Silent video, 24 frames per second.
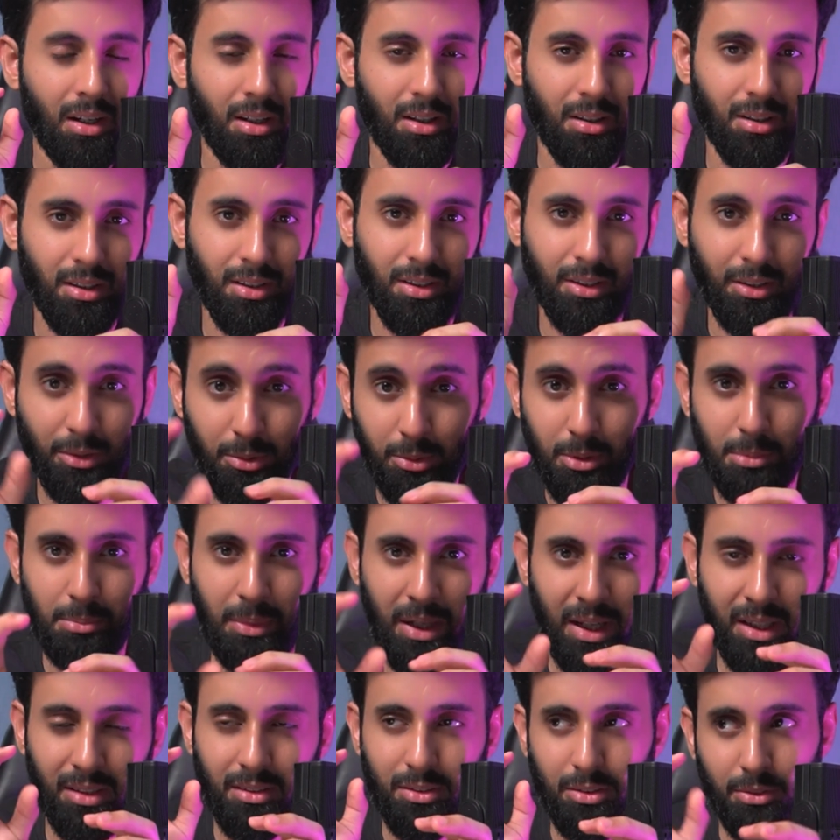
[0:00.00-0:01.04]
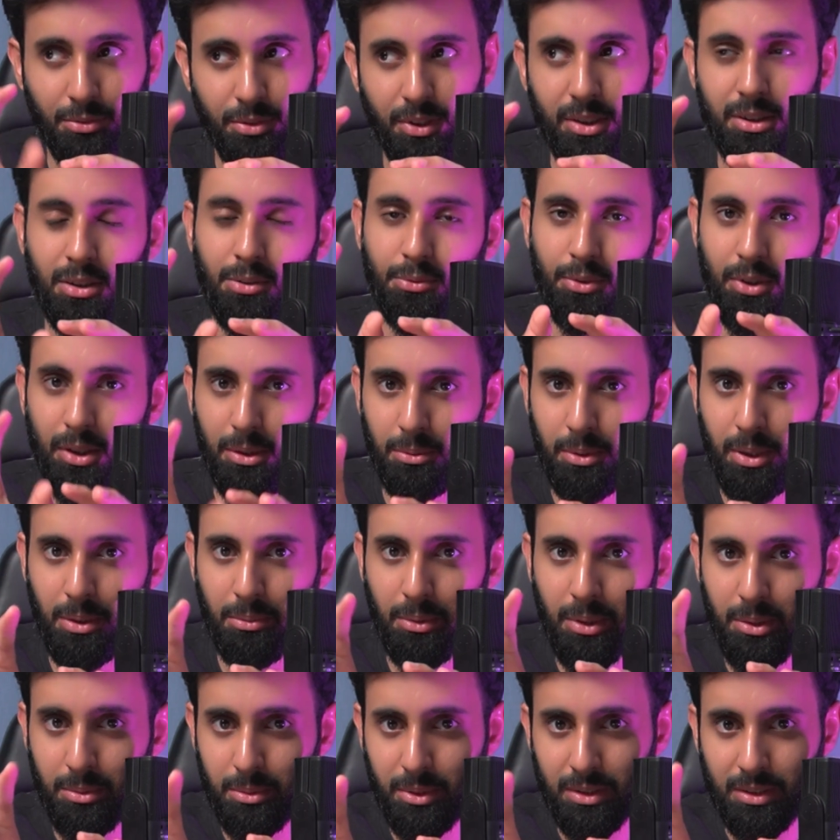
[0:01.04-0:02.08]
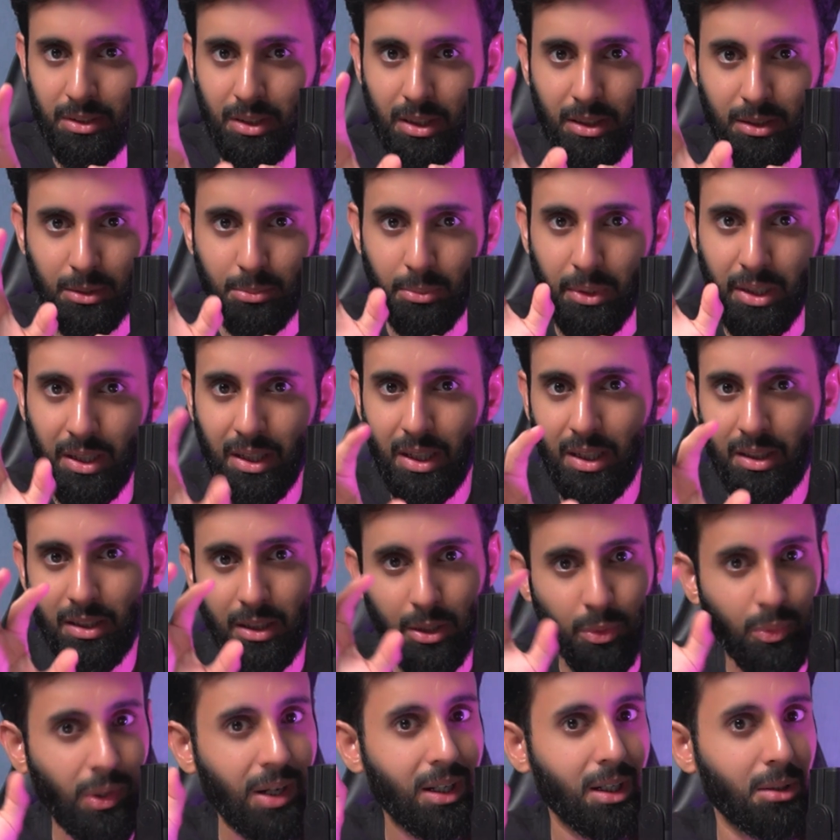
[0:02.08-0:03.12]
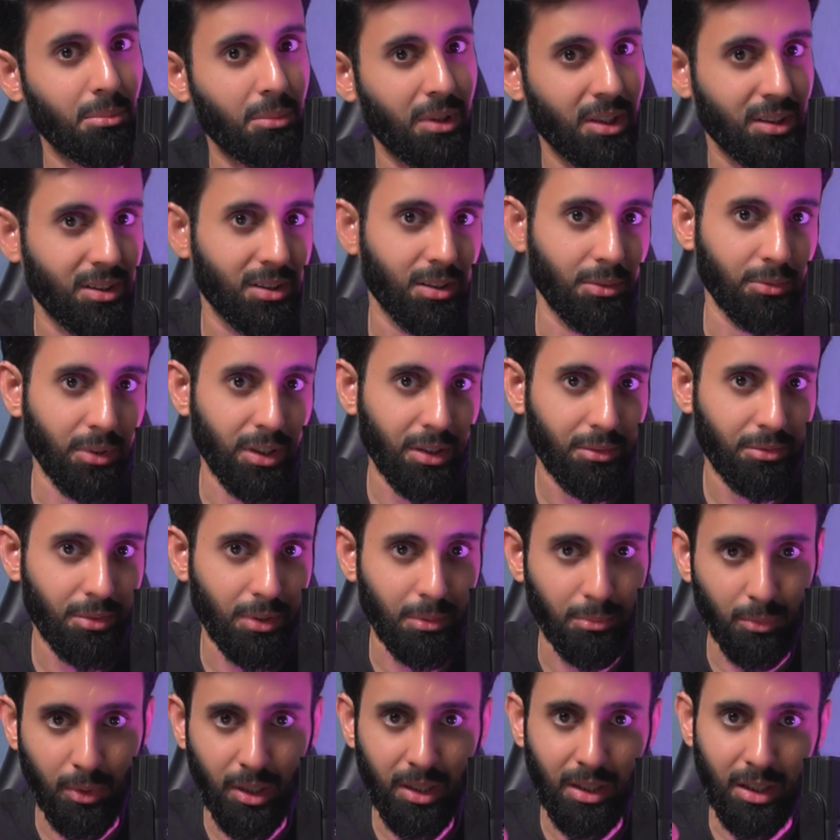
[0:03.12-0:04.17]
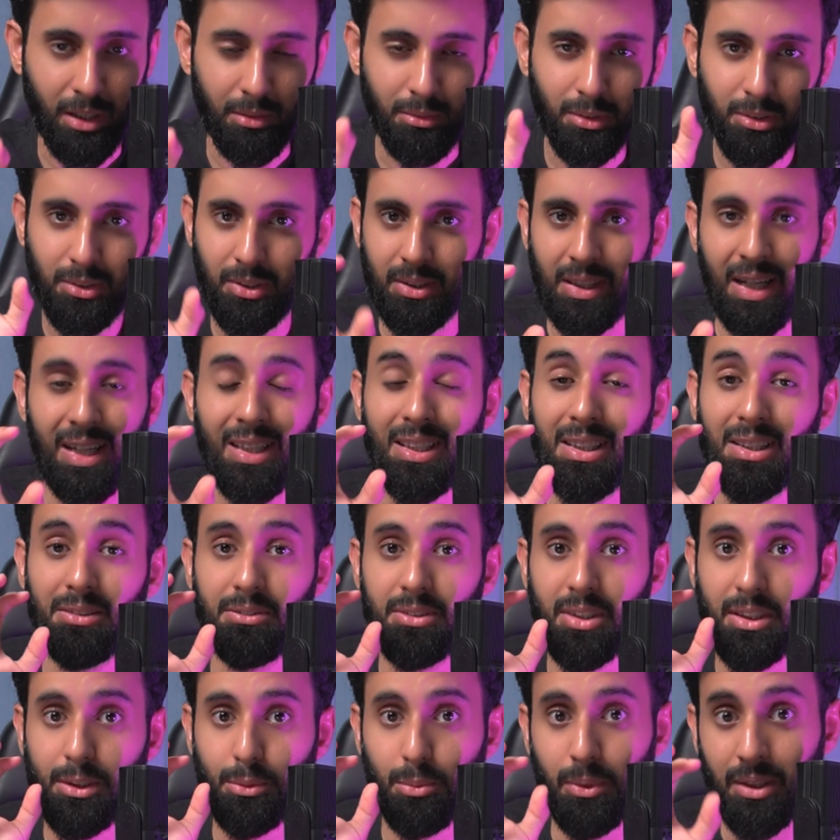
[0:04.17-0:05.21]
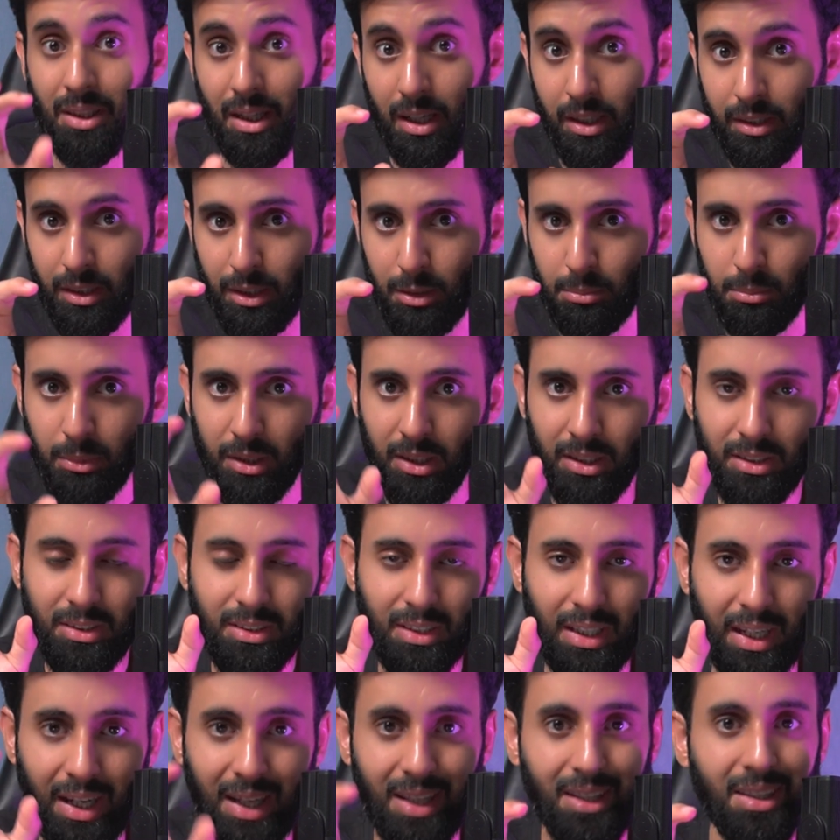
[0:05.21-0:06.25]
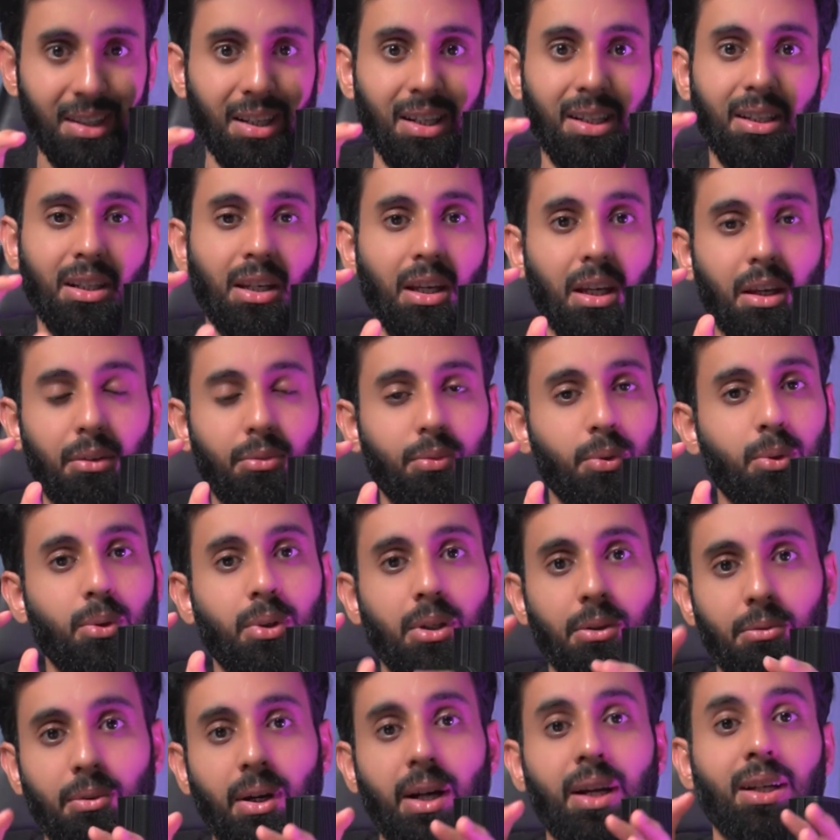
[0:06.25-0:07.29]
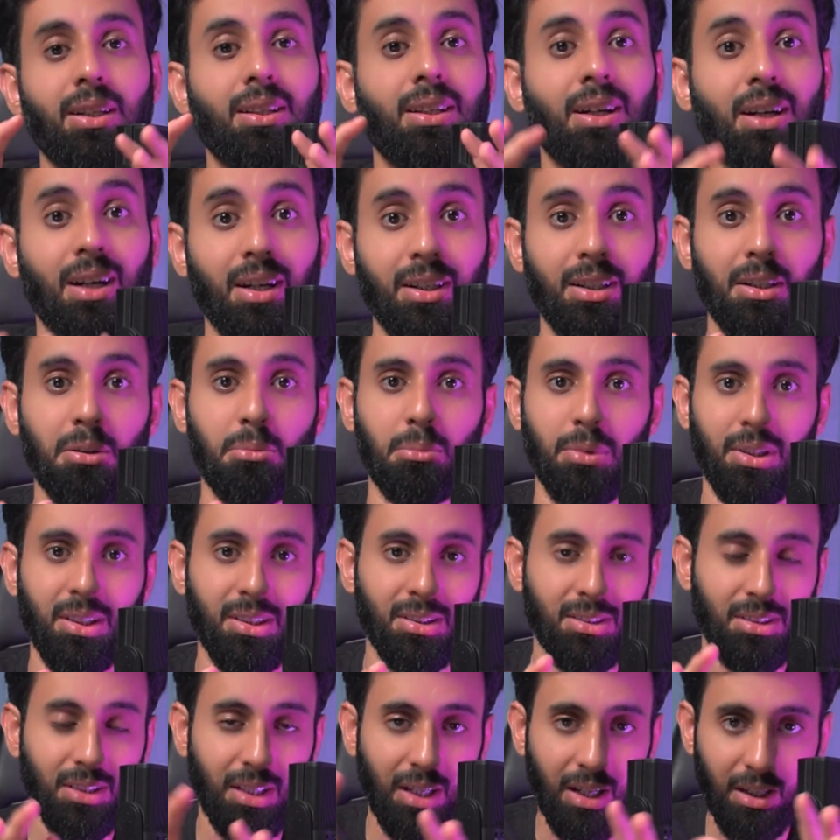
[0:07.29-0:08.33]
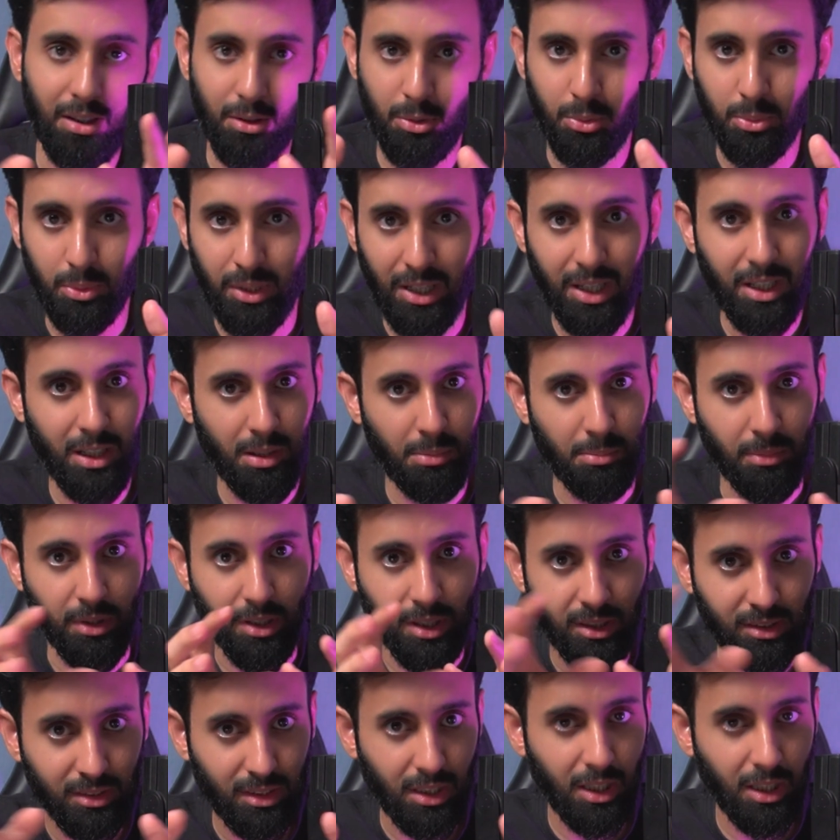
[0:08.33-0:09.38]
do the math. So first of all, what we do is this. We take the 20 minutes away from 1 hour. So that leaves us with 100 minutes. And then if you divide the 100 minutes into 80 marks